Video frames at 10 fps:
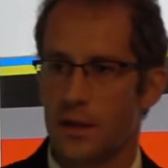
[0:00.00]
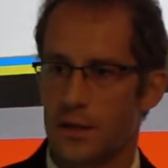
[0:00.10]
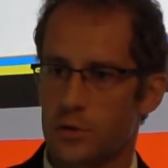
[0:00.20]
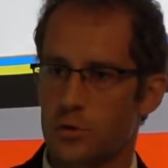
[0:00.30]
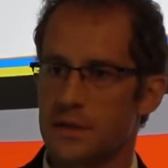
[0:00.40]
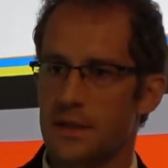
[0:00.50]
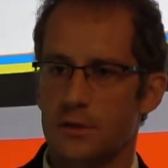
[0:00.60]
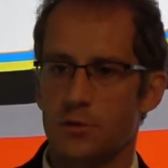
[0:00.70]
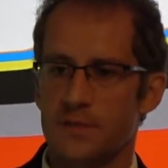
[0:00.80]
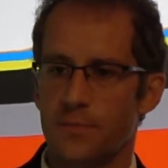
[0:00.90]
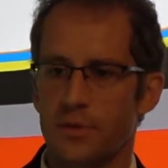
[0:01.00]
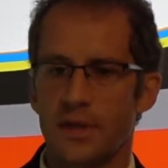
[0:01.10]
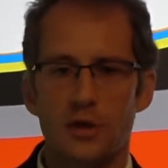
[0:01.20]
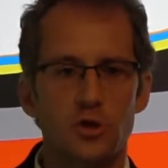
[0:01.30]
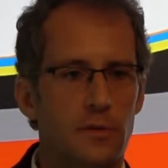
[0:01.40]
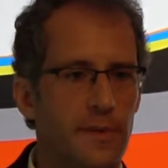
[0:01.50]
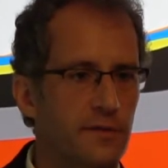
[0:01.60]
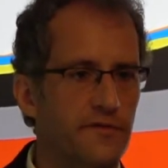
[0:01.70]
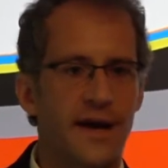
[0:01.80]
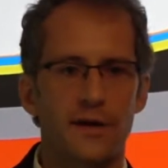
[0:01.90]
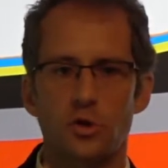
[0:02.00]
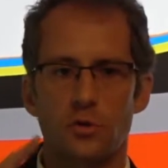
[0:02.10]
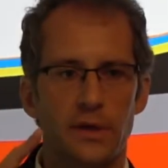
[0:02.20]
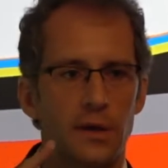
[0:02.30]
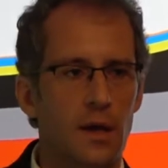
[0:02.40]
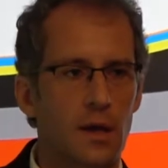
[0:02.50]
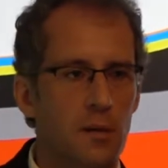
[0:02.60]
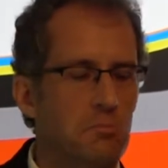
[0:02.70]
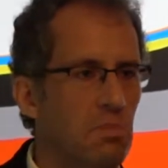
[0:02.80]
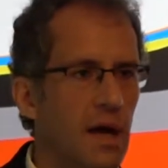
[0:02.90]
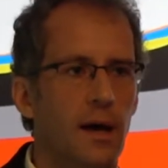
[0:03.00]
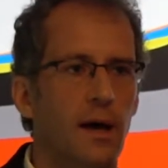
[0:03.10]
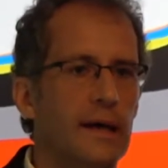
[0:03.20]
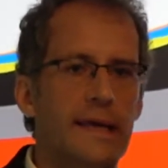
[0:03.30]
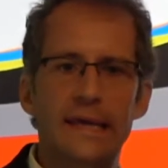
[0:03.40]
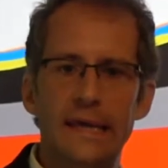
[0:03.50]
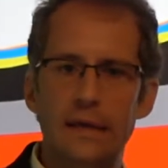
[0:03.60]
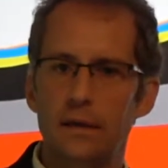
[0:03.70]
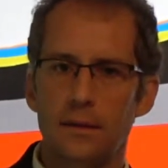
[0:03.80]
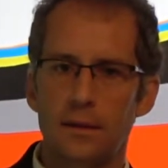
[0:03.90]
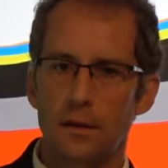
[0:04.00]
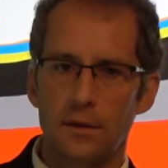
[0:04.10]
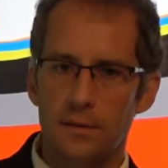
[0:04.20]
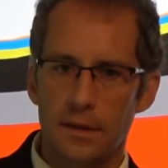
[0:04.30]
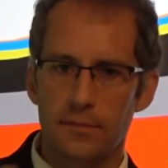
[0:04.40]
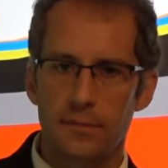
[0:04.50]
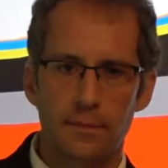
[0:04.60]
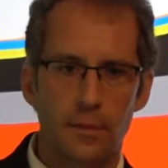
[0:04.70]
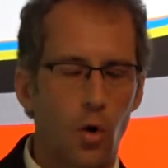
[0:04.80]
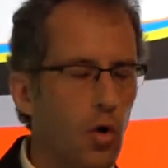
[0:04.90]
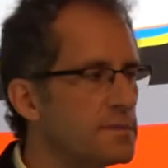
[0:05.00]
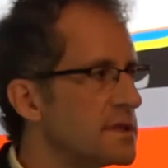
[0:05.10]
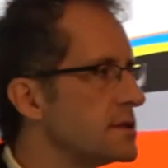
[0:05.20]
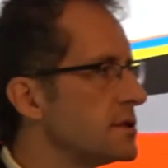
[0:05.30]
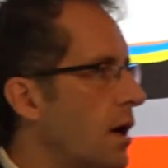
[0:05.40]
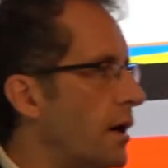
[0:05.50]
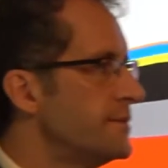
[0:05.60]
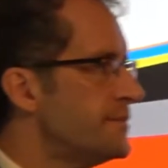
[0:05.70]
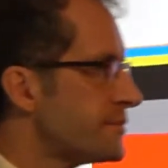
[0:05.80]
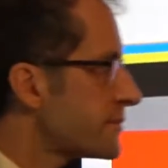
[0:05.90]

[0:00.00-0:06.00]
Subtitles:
Electricity, transportation, manufacturing, heating, the homes and so on.